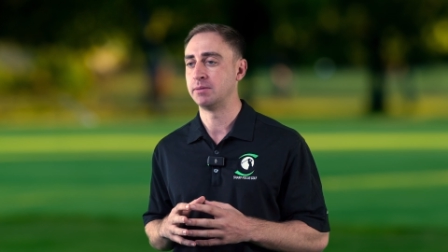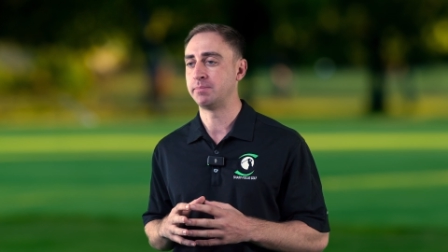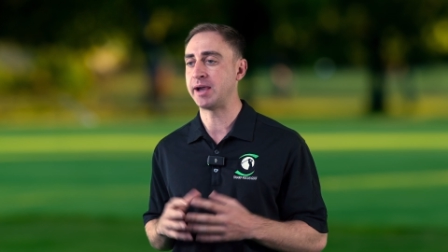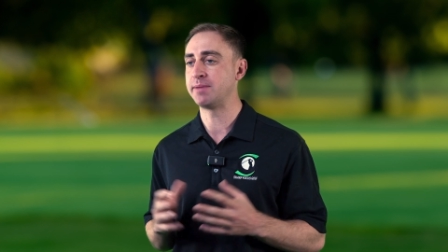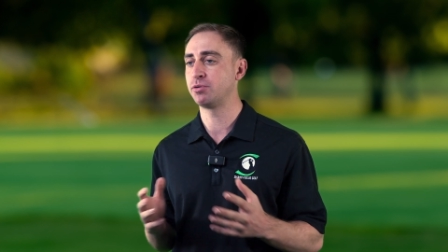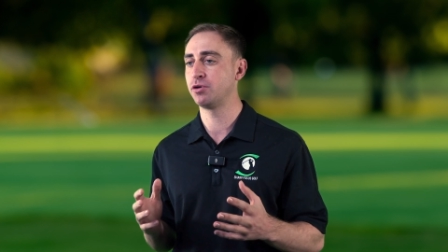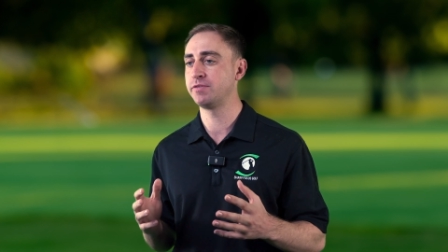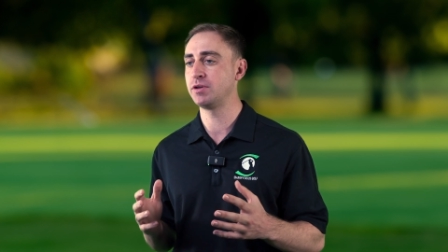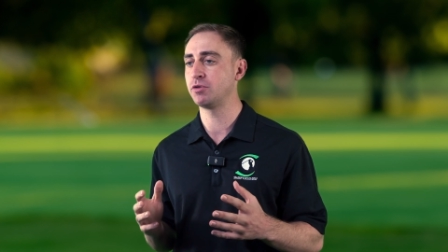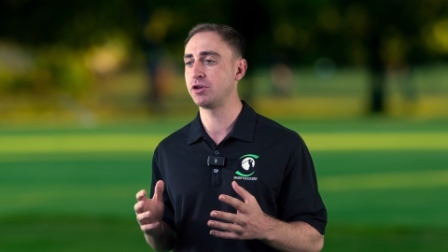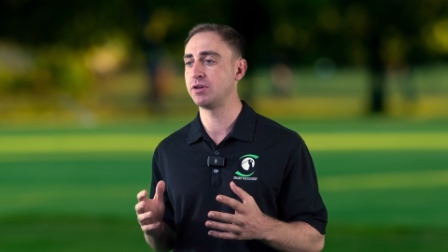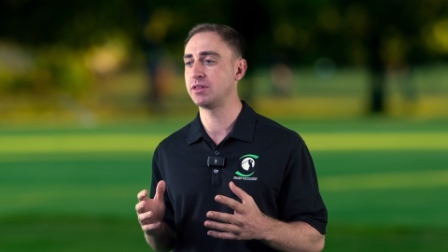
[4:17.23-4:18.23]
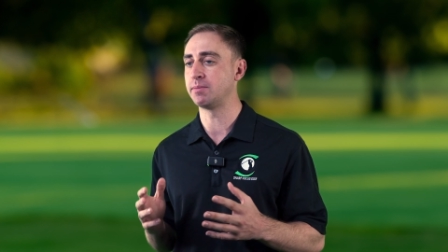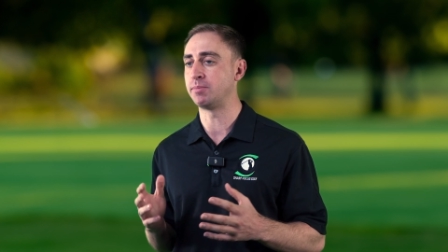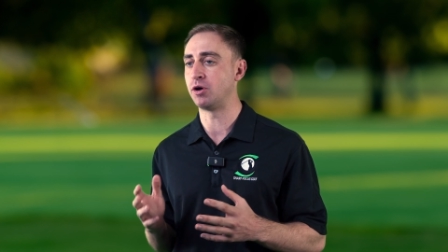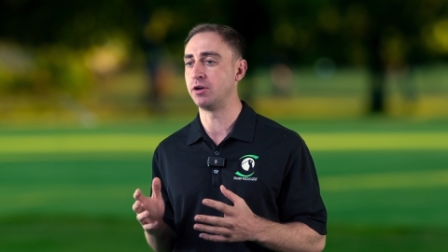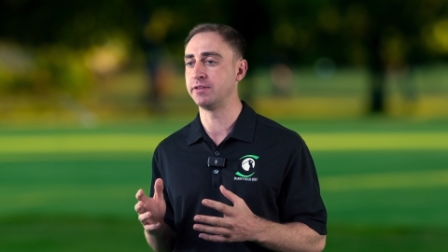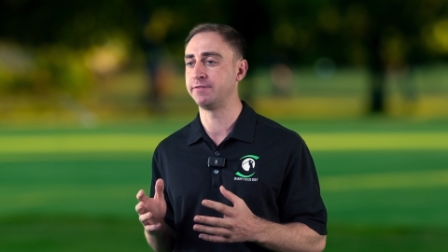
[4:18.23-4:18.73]
By improving where you hit the
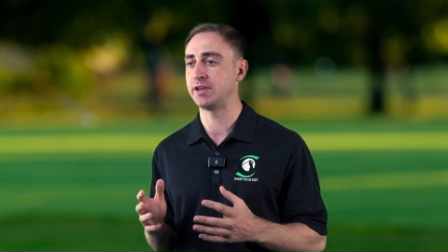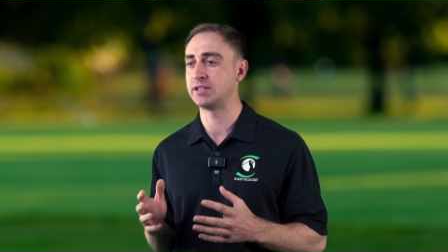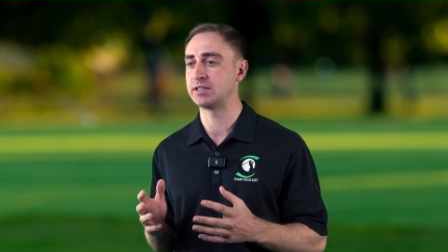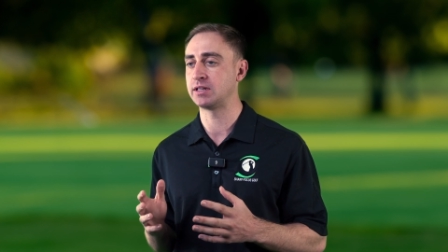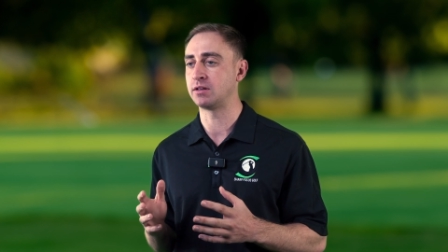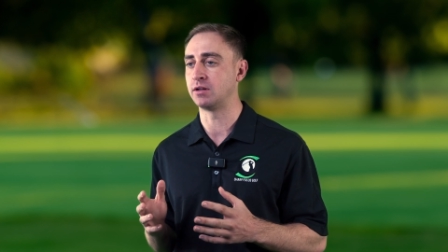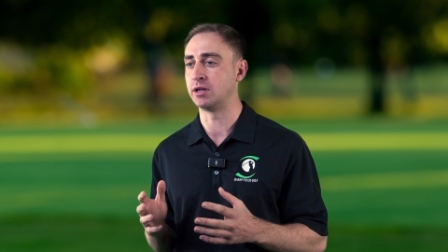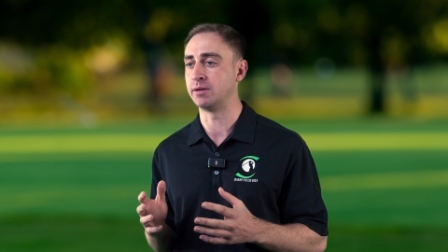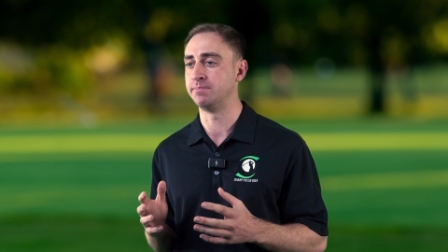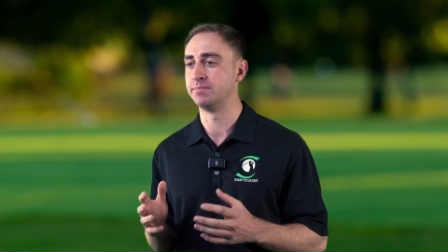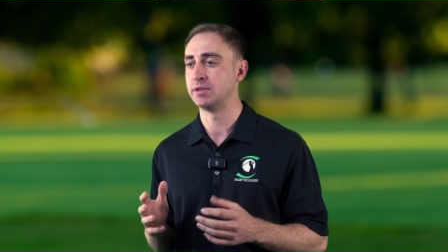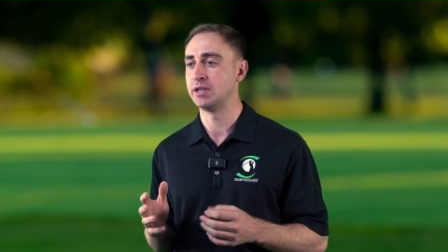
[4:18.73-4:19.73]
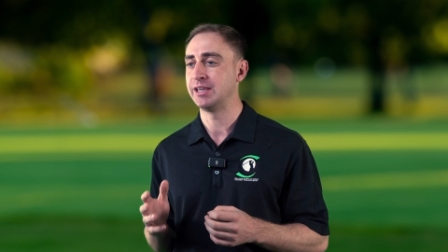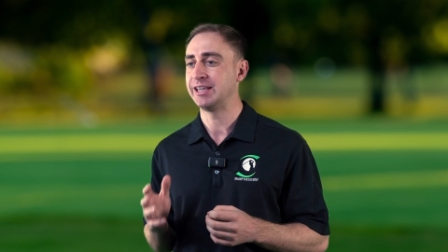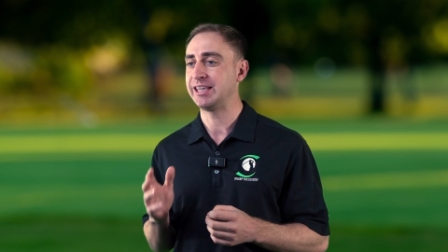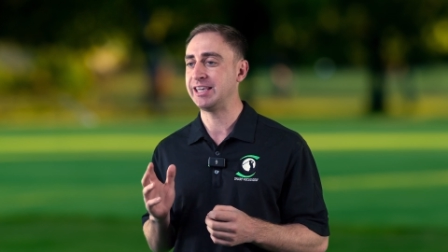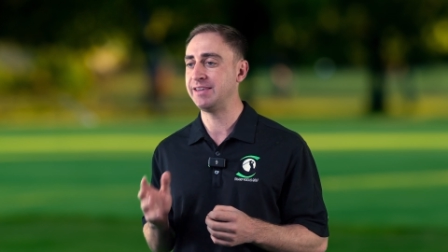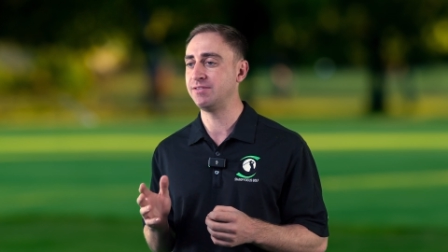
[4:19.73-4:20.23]
ball in the face of the club,
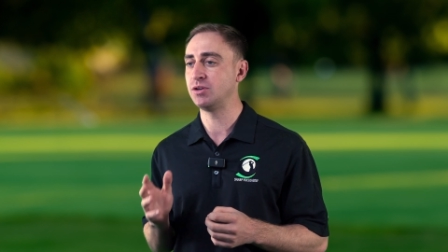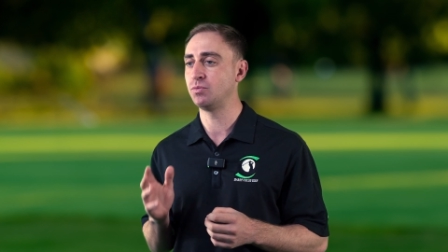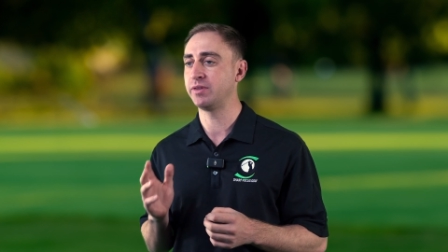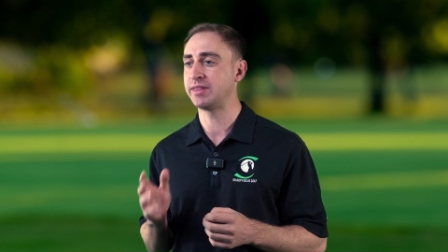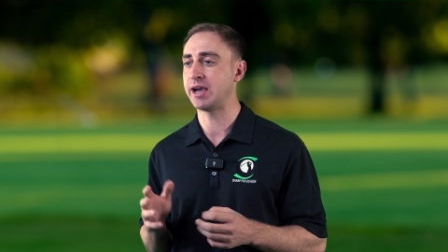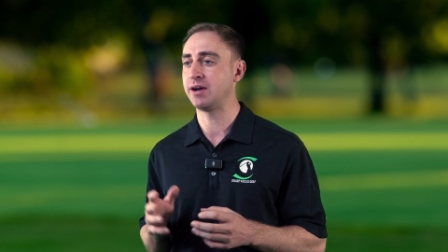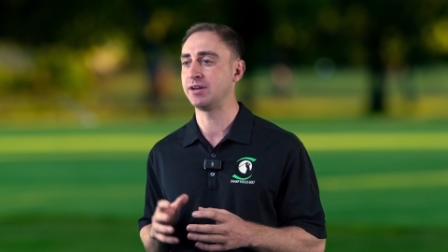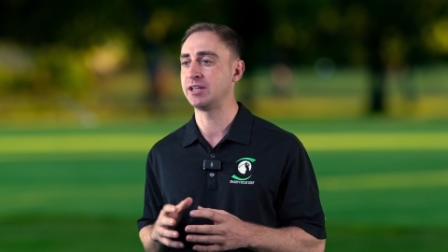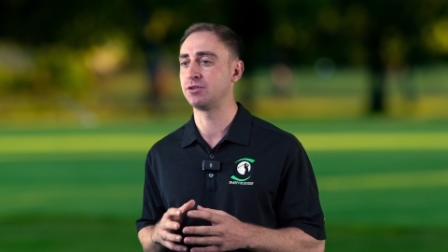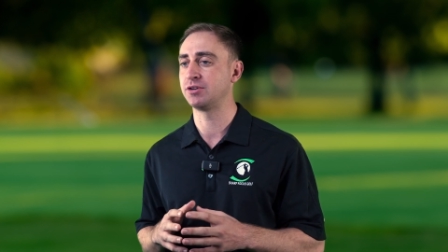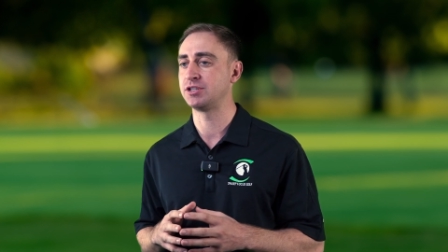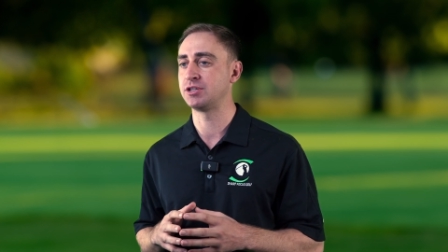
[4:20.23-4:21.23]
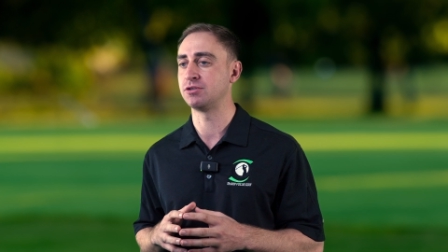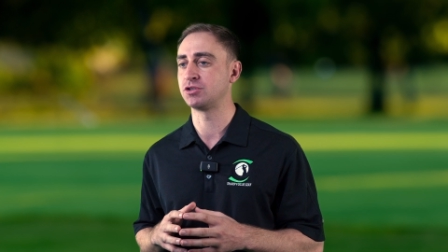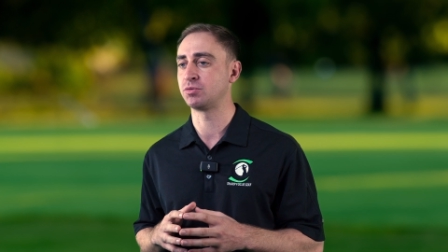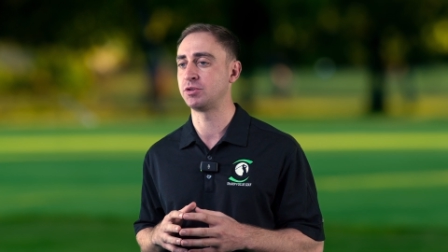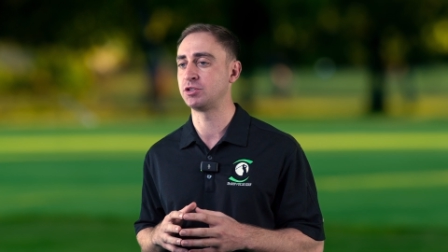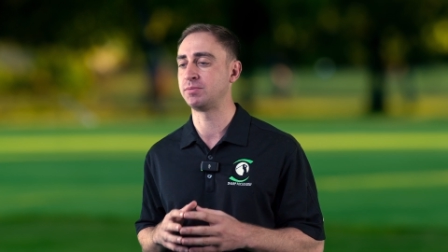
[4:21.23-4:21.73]
even without increasing your
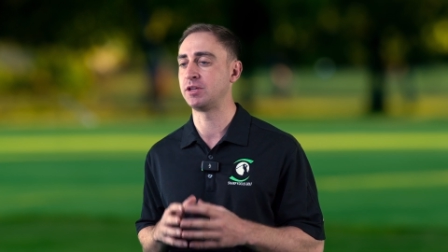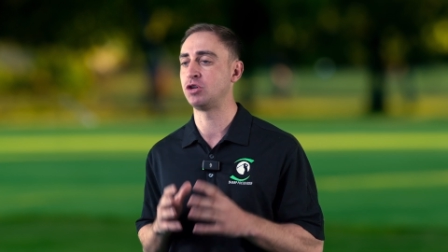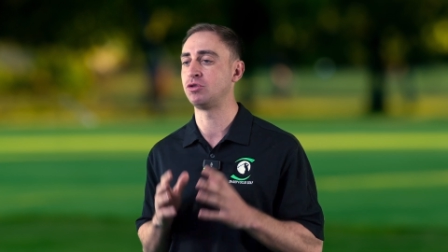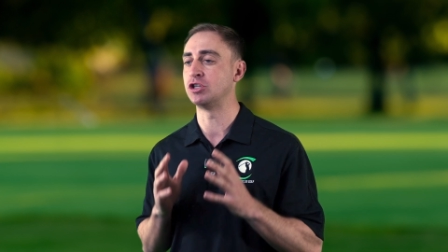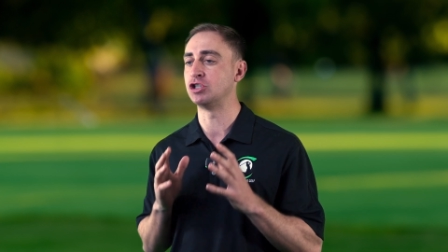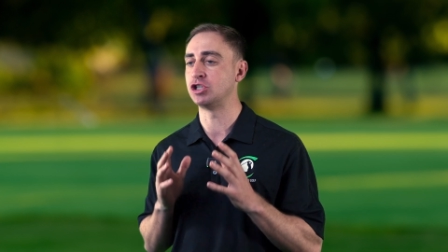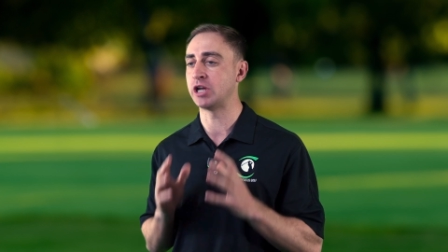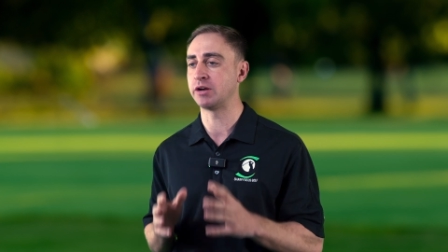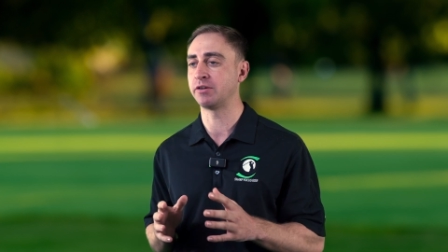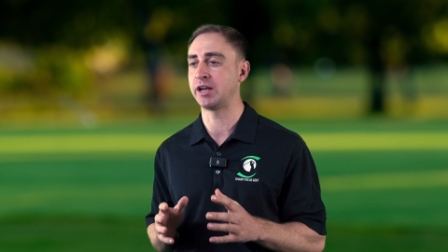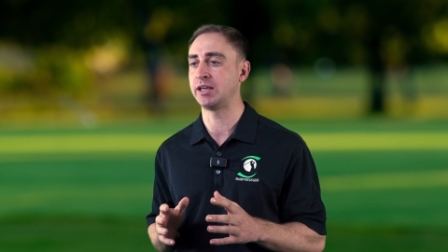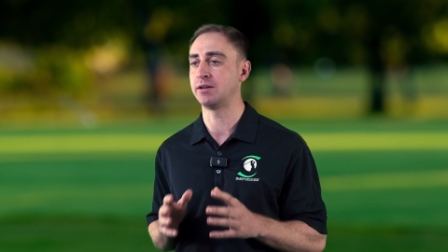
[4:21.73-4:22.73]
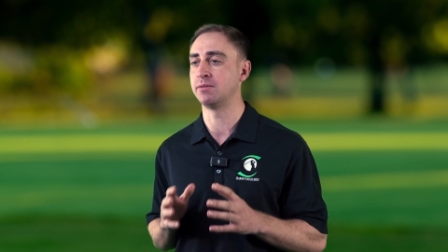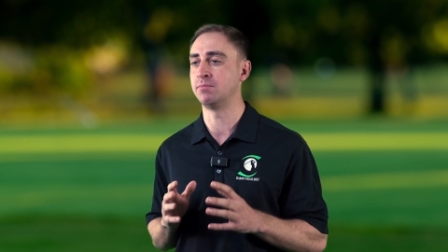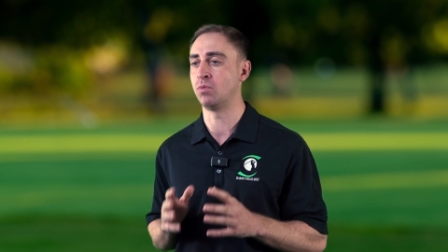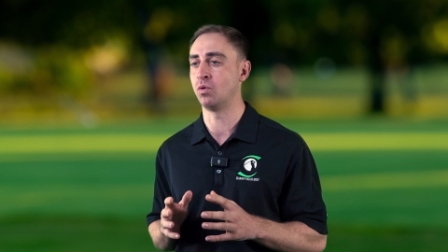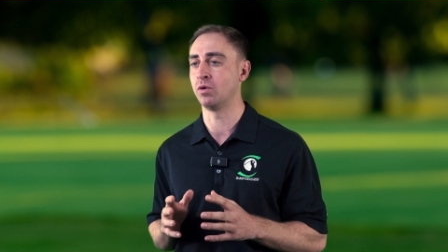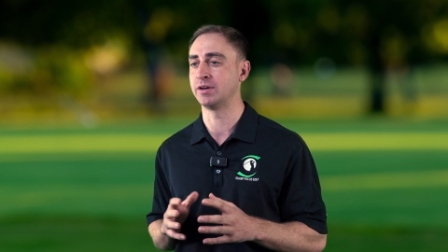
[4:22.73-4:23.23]
swing speed, you can generate
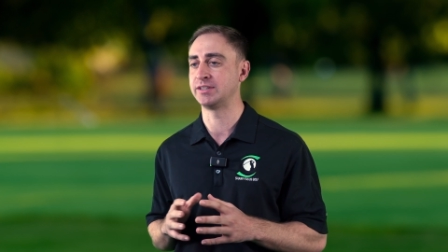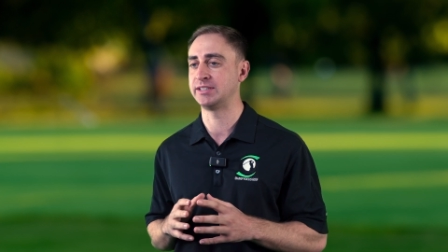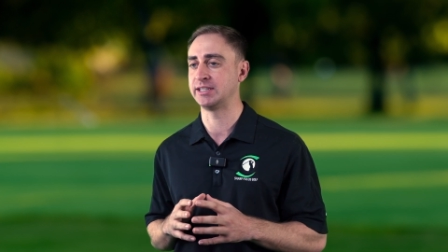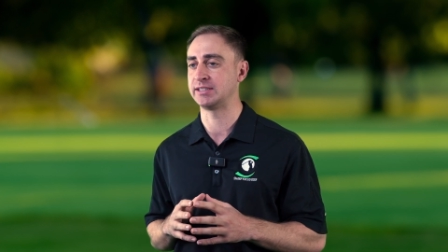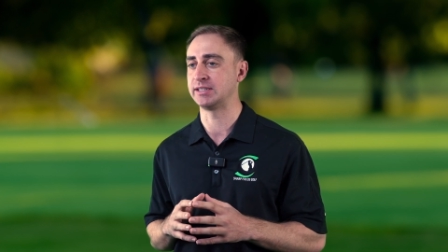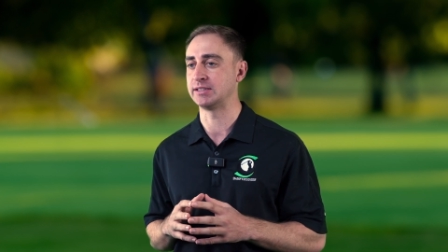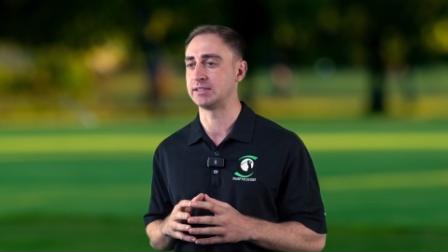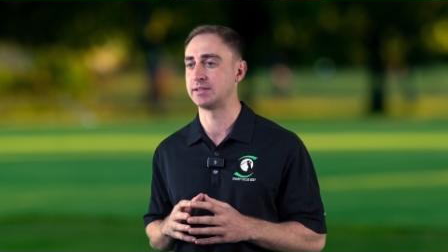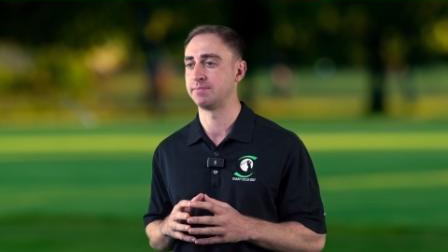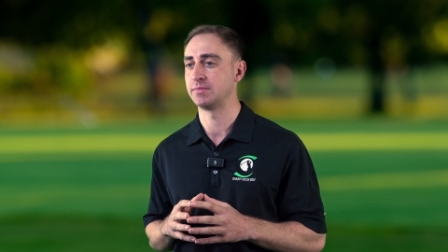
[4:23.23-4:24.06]
more distance.